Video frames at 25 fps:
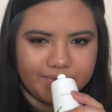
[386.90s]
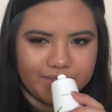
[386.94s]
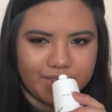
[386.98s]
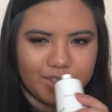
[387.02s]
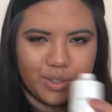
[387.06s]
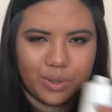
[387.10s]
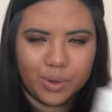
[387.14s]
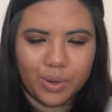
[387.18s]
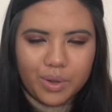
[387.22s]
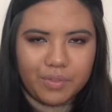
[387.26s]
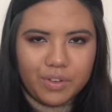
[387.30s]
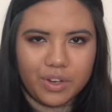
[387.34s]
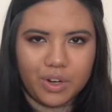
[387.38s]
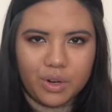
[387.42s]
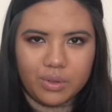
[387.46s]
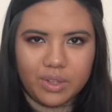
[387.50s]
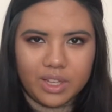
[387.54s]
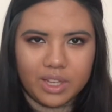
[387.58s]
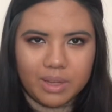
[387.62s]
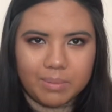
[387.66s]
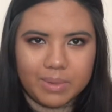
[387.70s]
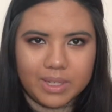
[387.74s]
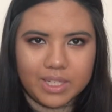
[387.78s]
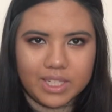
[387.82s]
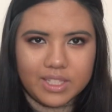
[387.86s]
So if you don't
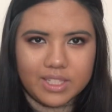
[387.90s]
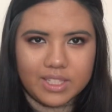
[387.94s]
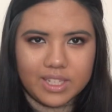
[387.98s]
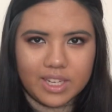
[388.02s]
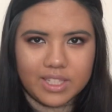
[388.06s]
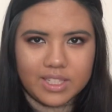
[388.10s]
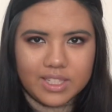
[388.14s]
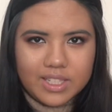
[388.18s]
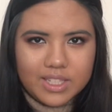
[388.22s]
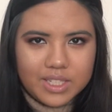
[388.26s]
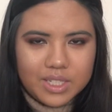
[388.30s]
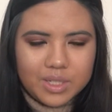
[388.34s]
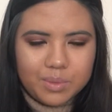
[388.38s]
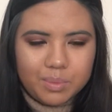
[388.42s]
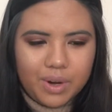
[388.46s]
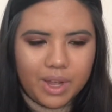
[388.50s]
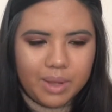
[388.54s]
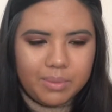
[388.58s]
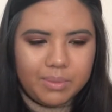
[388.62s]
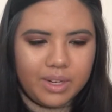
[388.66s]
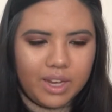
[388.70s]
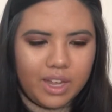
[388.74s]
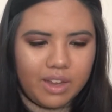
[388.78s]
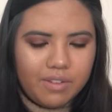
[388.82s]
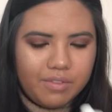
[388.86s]
like minty scents, this is
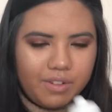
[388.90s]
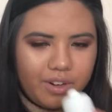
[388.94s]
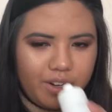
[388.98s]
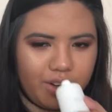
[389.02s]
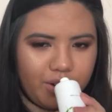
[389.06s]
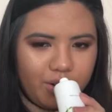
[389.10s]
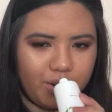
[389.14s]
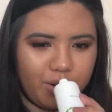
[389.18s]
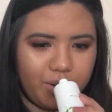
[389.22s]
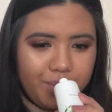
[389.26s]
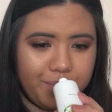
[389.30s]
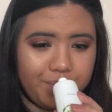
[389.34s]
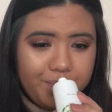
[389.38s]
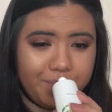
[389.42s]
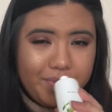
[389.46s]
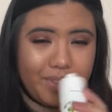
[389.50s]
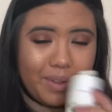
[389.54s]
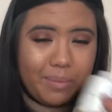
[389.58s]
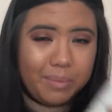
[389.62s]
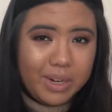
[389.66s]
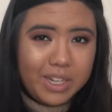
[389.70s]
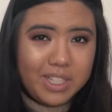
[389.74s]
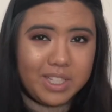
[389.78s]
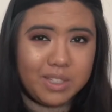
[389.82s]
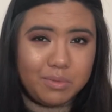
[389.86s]
probably not for you,
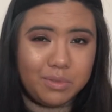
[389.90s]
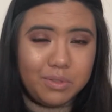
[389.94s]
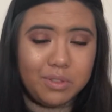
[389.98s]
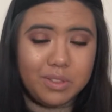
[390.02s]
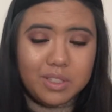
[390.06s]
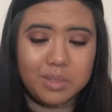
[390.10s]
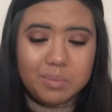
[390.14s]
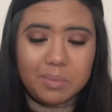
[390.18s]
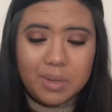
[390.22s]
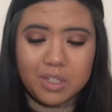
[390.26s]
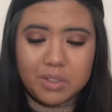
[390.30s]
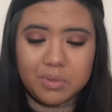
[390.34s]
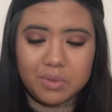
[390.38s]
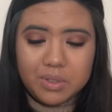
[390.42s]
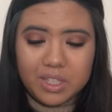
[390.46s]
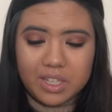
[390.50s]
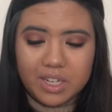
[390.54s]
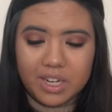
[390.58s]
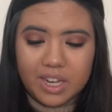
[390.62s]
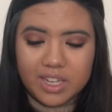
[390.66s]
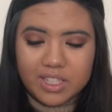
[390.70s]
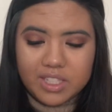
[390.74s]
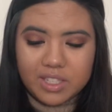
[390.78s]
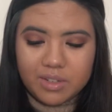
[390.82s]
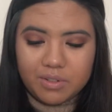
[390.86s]
but it smells really
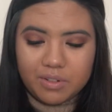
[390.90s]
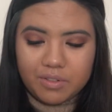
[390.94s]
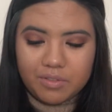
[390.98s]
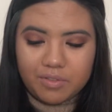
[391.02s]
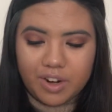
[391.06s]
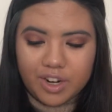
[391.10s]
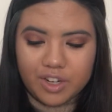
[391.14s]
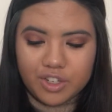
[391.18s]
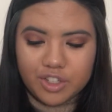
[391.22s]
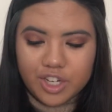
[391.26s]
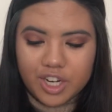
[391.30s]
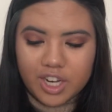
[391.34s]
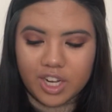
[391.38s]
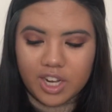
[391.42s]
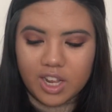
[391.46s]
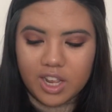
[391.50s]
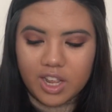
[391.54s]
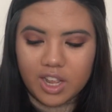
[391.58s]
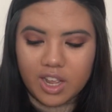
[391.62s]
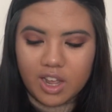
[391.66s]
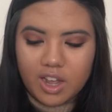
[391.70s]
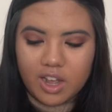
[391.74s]
nice and refreshing.